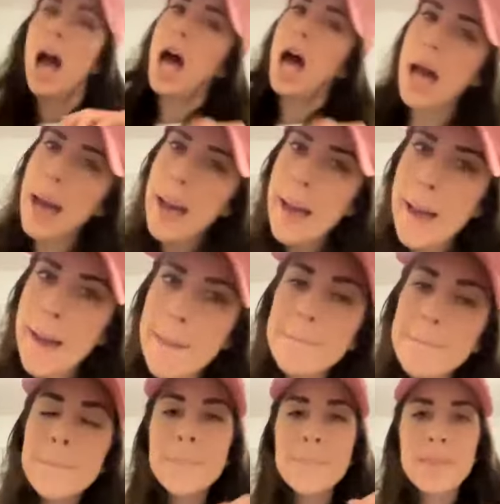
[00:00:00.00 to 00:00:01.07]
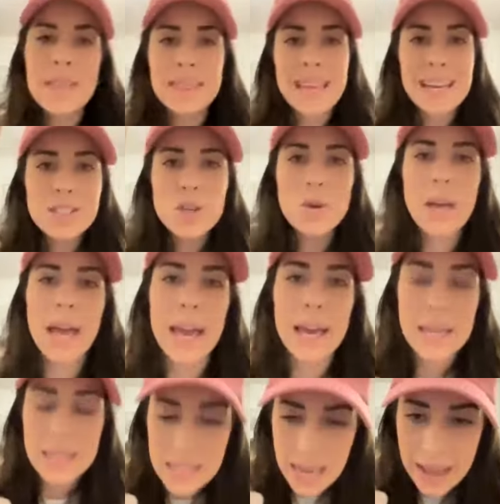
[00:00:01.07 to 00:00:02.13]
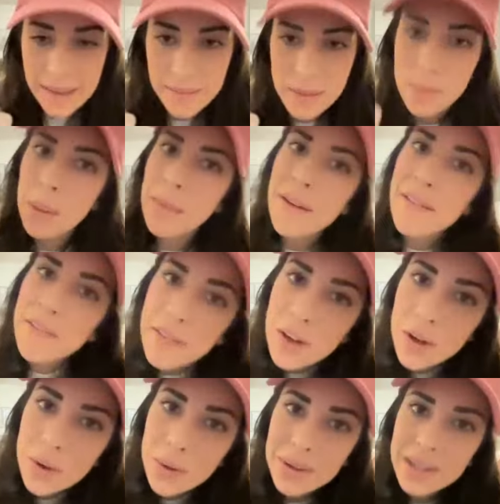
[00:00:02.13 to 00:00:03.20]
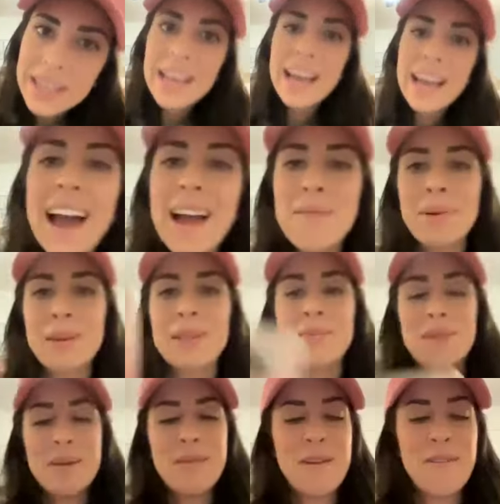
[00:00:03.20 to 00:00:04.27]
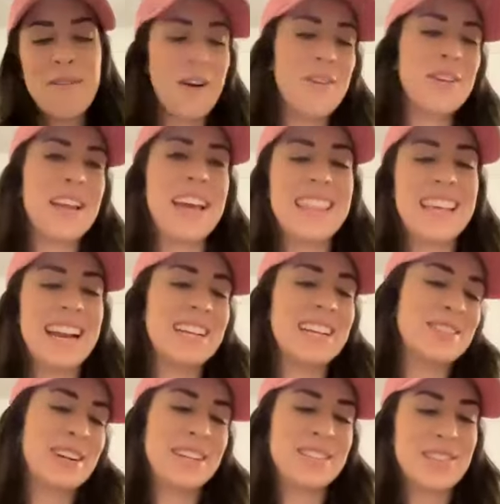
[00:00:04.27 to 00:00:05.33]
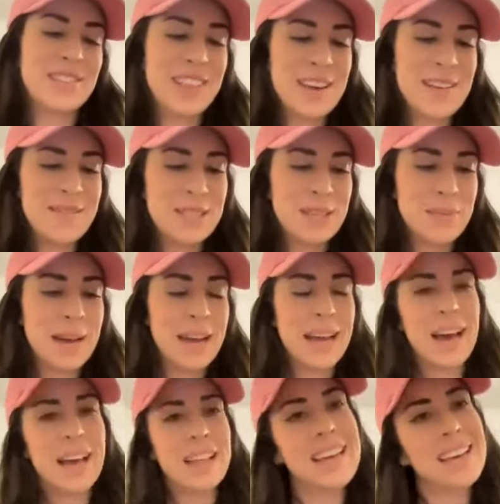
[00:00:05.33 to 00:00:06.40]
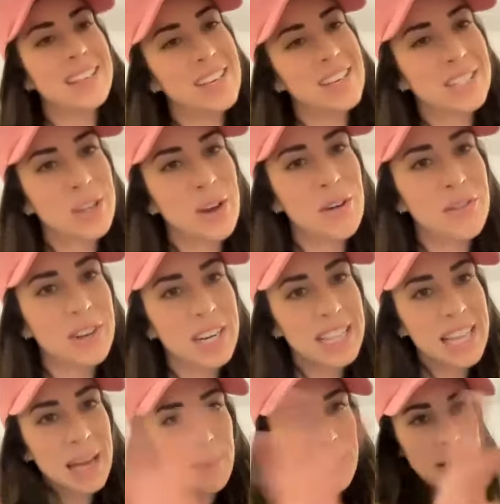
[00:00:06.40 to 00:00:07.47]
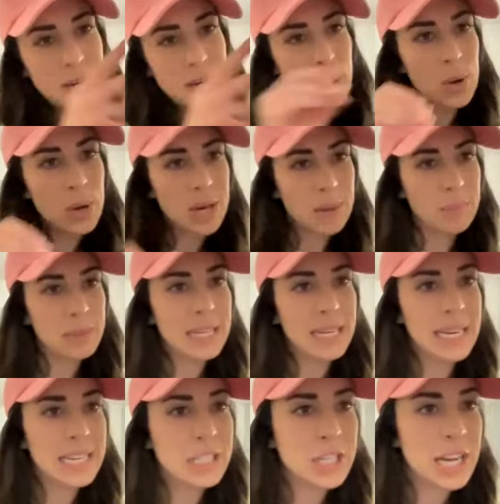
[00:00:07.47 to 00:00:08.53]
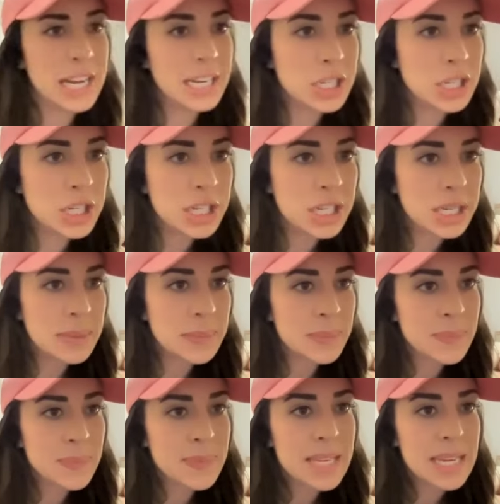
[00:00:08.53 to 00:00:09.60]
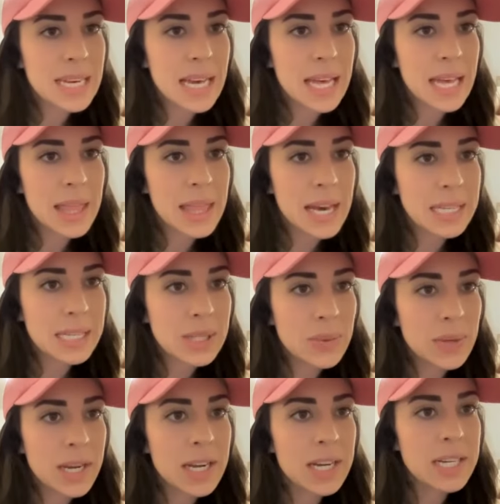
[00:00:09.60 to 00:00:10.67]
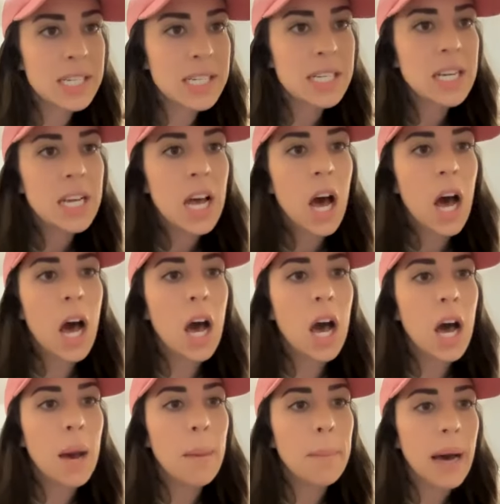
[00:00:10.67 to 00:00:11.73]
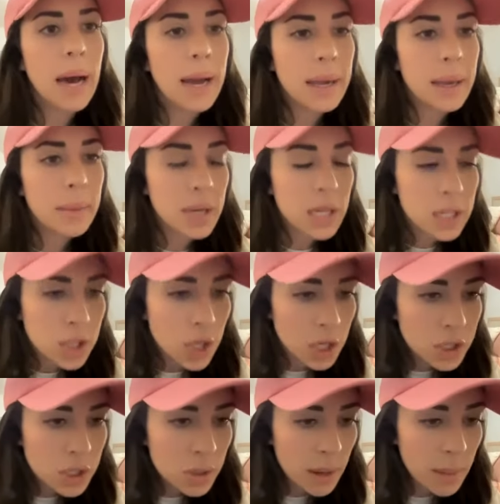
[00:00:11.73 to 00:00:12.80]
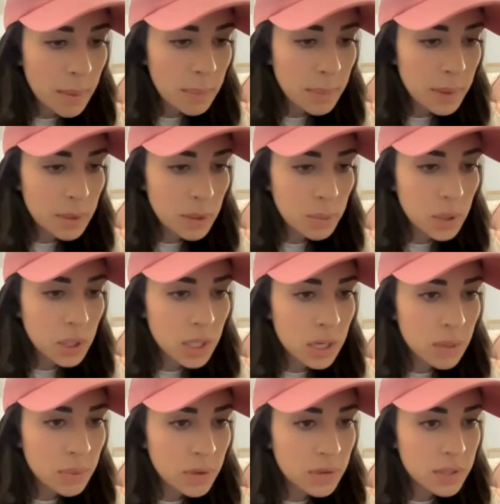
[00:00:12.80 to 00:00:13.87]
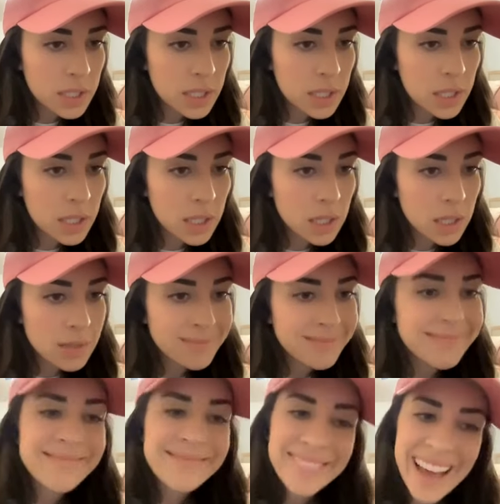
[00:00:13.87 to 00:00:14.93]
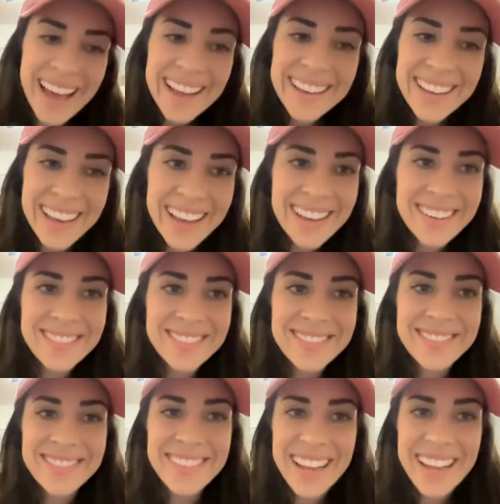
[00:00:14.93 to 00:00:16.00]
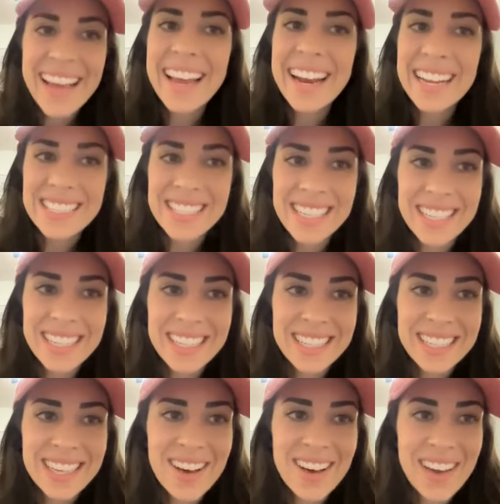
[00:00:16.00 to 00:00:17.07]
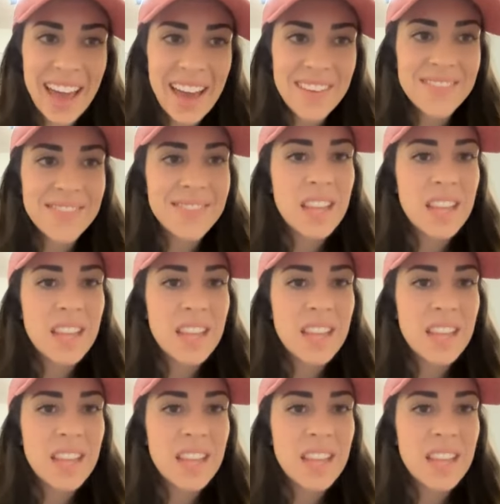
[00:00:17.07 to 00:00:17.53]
That's okay, because I have them on my phone. I put them on my phone and then I transfer them to I like looked over it, like my note completely changed. That's weird. But I am going to talk to you. I might be able to pull it up over here. I can. And I did. Okay.